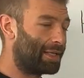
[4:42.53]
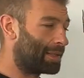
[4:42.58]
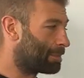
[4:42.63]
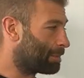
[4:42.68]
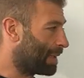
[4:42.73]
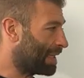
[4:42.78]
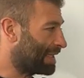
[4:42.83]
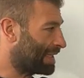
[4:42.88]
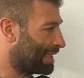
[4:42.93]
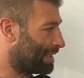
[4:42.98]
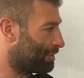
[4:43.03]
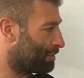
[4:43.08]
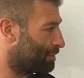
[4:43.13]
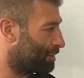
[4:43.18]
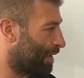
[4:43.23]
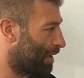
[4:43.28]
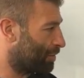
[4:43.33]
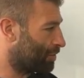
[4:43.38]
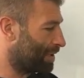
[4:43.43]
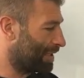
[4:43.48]
make it
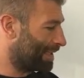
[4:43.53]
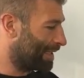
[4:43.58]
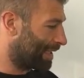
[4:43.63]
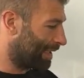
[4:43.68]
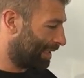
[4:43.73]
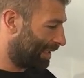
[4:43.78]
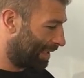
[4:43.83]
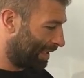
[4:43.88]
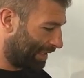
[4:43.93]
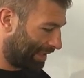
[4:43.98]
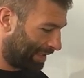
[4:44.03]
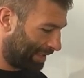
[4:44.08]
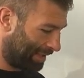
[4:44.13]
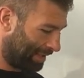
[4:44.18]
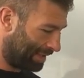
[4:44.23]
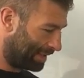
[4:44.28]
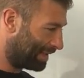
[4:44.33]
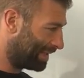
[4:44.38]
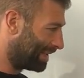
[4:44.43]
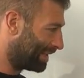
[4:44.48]
very clear
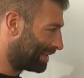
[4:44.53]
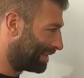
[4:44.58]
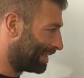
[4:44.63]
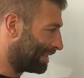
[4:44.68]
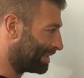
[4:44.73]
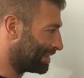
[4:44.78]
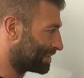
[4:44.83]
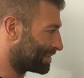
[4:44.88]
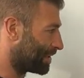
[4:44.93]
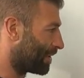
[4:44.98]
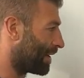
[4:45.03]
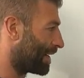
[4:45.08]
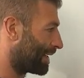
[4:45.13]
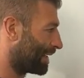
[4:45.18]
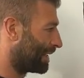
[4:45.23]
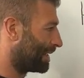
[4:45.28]
things like